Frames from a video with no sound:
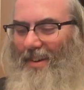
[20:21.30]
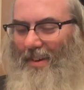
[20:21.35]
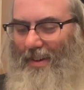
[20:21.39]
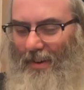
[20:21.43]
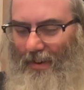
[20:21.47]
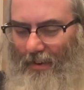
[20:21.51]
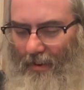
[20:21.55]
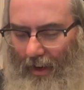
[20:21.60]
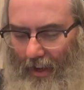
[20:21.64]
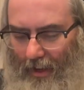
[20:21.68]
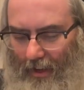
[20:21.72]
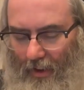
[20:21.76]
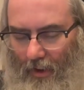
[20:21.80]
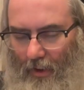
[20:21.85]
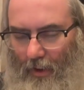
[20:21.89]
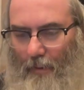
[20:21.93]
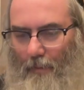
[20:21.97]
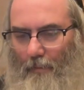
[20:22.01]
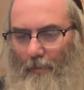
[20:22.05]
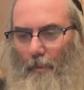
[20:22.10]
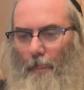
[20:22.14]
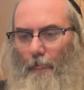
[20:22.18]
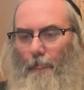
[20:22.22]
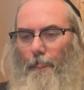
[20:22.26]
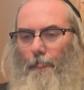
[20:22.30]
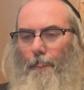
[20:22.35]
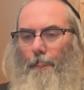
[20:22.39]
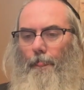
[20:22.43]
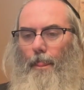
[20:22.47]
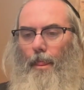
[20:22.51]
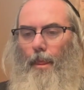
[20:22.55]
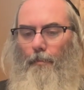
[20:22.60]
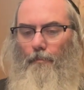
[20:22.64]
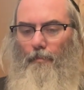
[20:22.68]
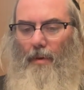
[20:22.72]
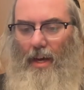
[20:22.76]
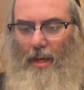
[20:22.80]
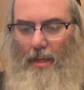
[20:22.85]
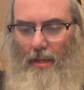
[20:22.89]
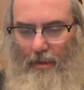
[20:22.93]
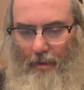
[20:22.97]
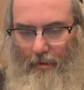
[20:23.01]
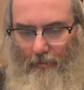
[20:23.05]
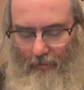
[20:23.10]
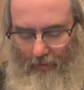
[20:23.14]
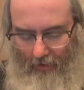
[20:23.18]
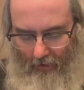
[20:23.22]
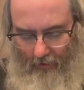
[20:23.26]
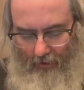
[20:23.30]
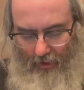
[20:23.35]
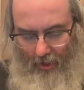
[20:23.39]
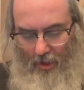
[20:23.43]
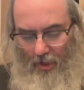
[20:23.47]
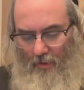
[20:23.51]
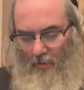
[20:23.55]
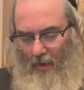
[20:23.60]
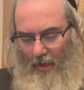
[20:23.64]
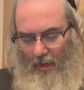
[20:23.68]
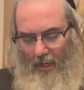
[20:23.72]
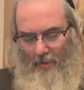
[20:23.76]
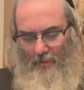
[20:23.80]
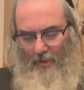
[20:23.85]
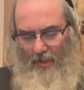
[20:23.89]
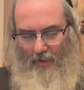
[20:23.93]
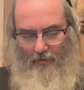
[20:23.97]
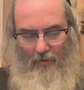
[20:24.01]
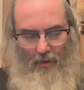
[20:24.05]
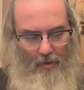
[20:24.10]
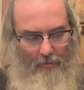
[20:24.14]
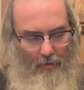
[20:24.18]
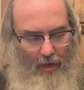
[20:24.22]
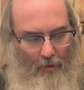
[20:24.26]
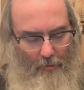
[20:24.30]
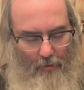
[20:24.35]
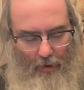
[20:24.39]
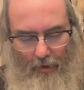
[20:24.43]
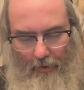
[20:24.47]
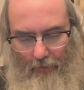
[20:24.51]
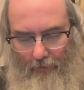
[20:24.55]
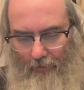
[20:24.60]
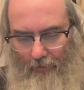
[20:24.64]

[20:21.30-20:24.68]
Right? But this is one aspect of Olam Haba.